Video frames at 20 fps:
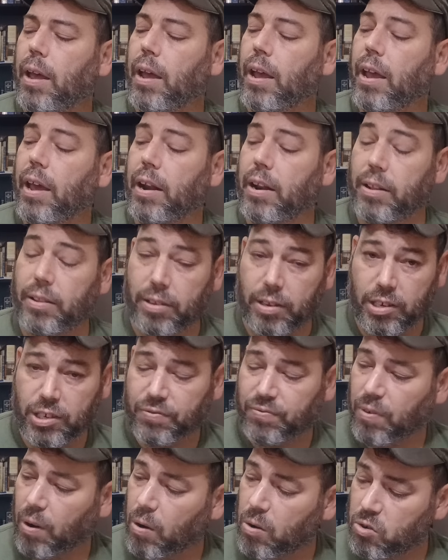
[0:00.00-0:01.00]
And in this
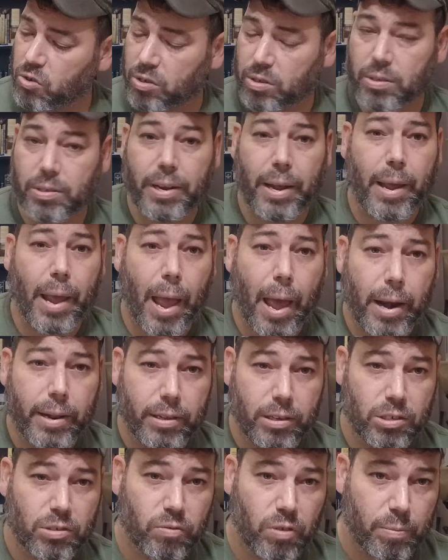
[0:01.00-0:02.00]
version, they added
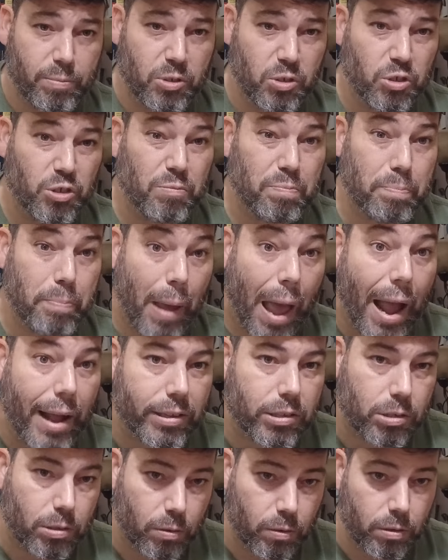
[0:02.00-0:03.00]
the scriptures
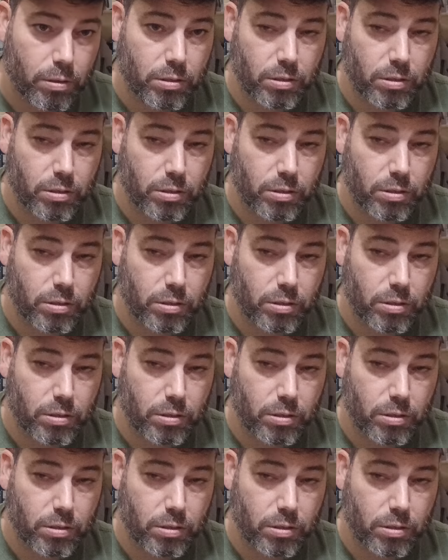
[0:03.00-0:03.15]
back to it.